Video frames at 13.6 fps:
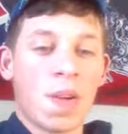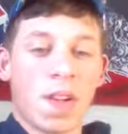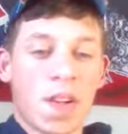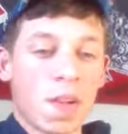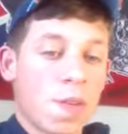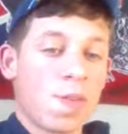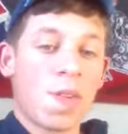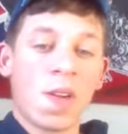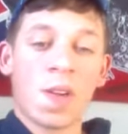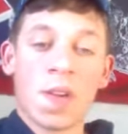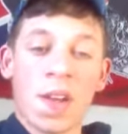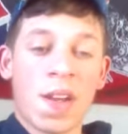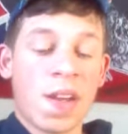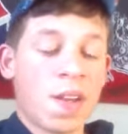I'll put a killer
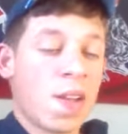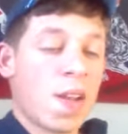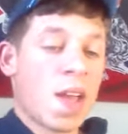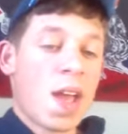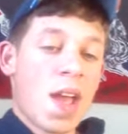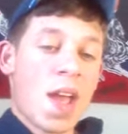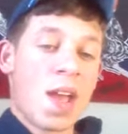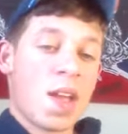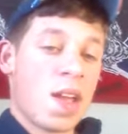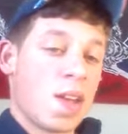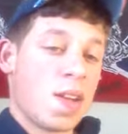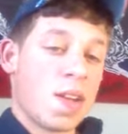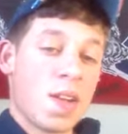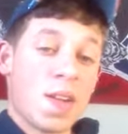filler in
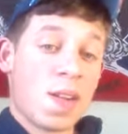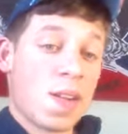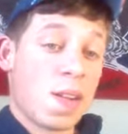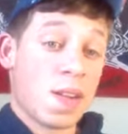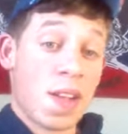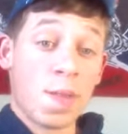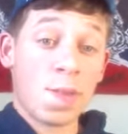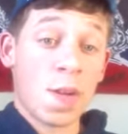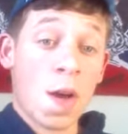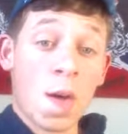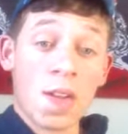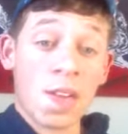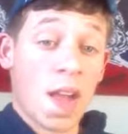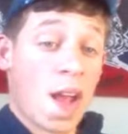and keep
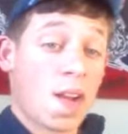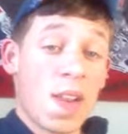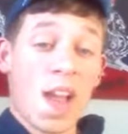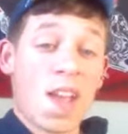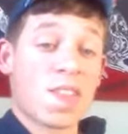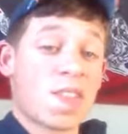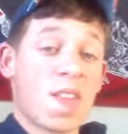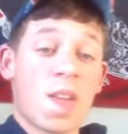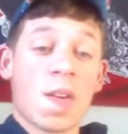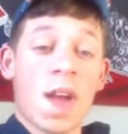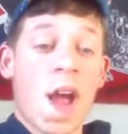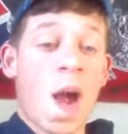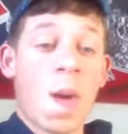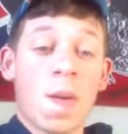going. That'll last
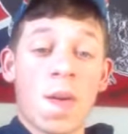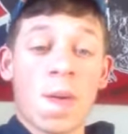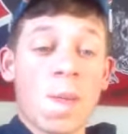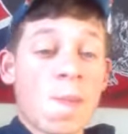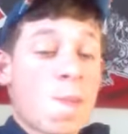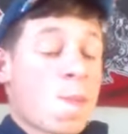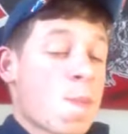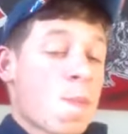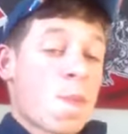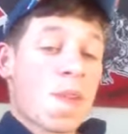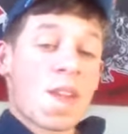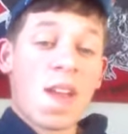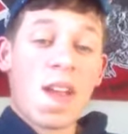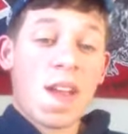another hour.
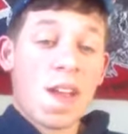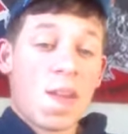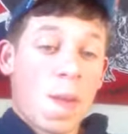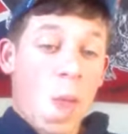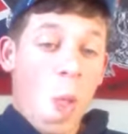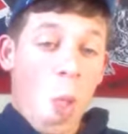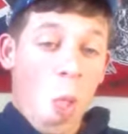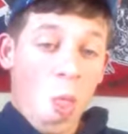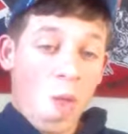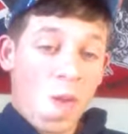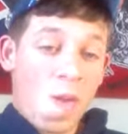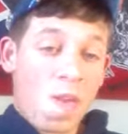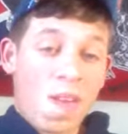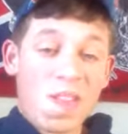And
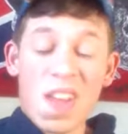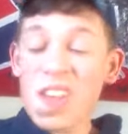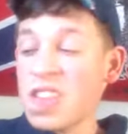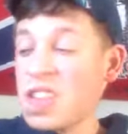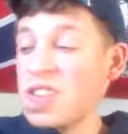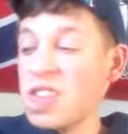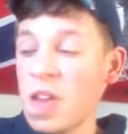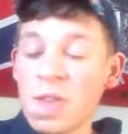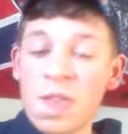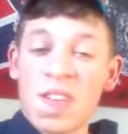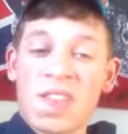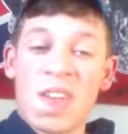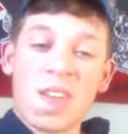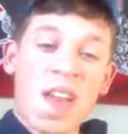that's just another
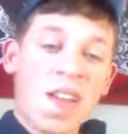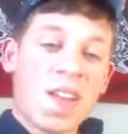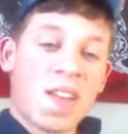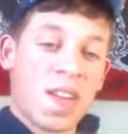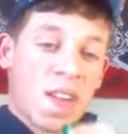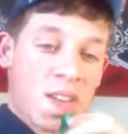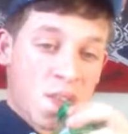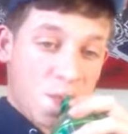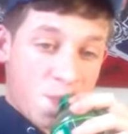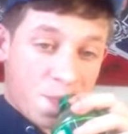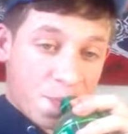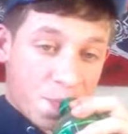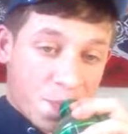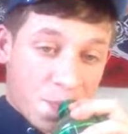reason I like it, because